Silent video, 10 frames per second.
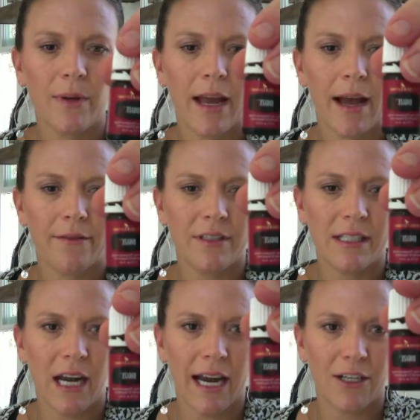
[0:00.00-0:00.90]
we have
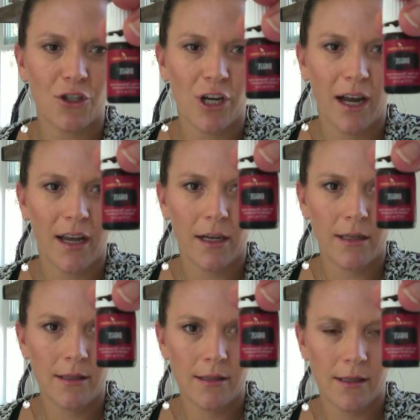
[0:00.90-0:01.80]

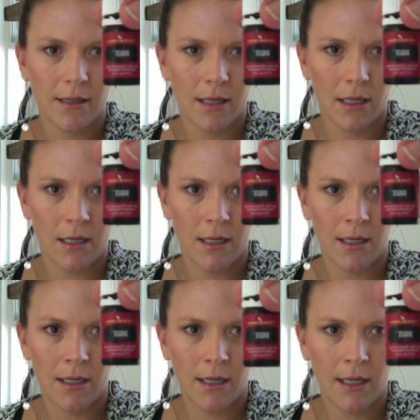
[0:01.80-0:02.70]
DiGize.
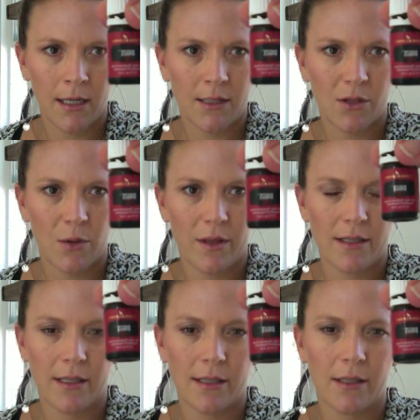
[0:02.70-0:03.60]
So
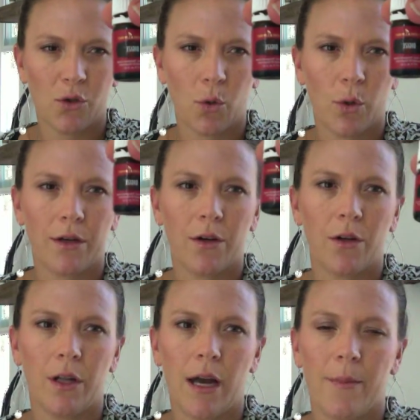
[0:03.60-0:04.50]
this essential
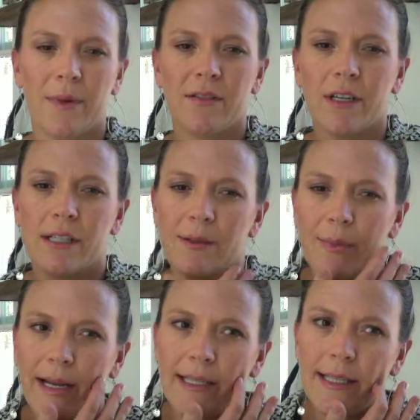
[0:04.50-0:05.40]
oil um, is very
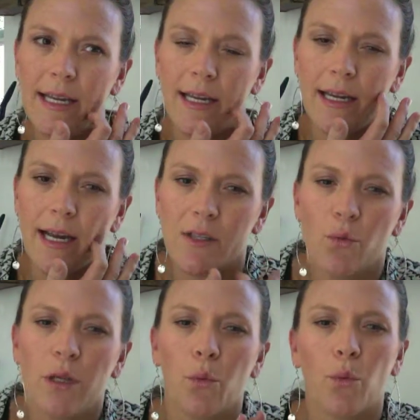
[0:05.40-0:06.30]
spicy and has a
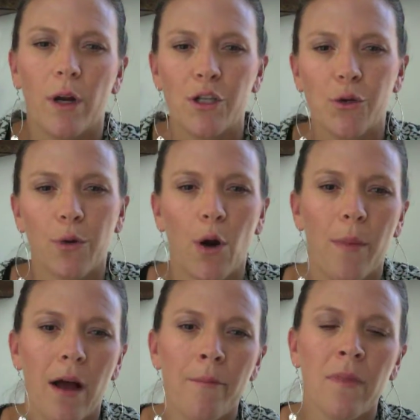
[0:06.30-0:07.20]
really rich
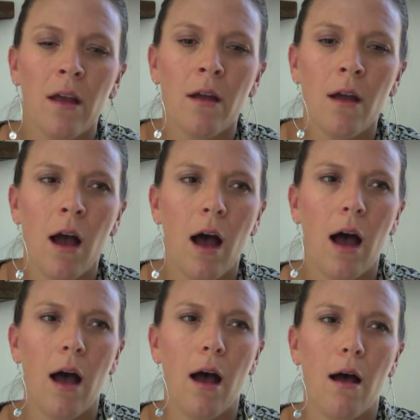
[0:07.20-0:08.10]
aroma.
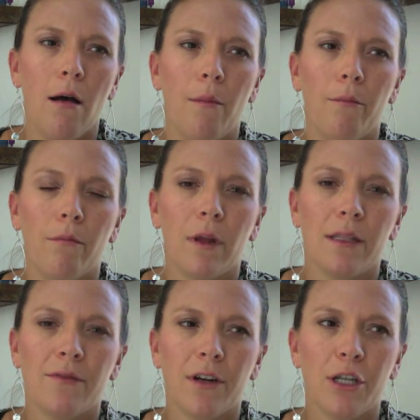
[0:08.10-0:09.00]
Um,
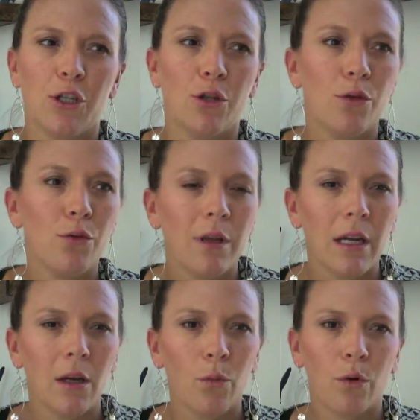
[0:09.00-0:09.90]
it's very
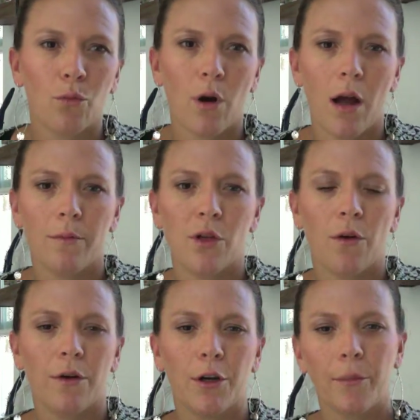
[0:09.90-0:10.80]
soothing when rubbed
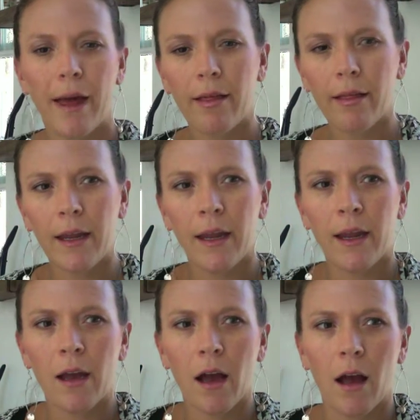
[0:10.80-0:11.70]
over your
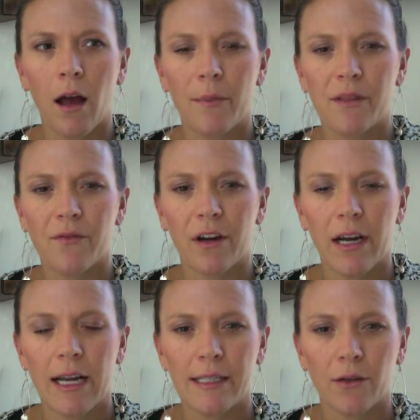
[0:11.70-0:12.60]
belly. Um, it's
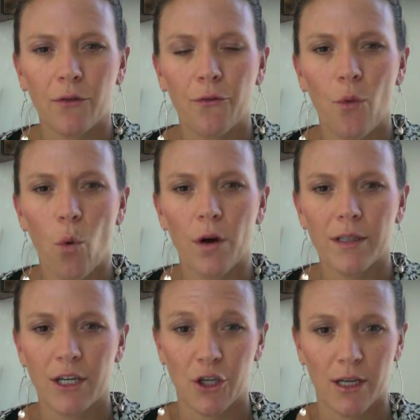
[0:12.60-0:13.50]
very ideal for
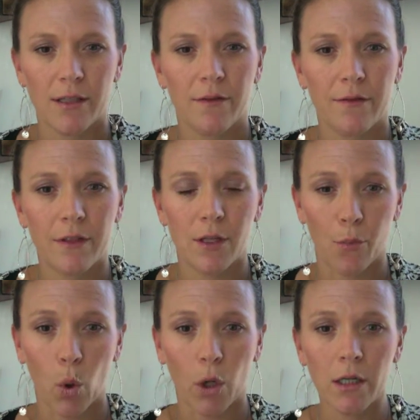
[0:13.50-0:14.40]
digestive
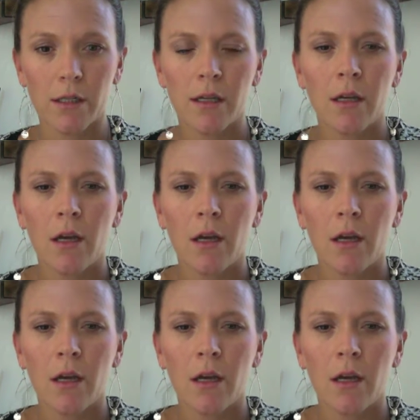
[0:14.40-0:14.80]
support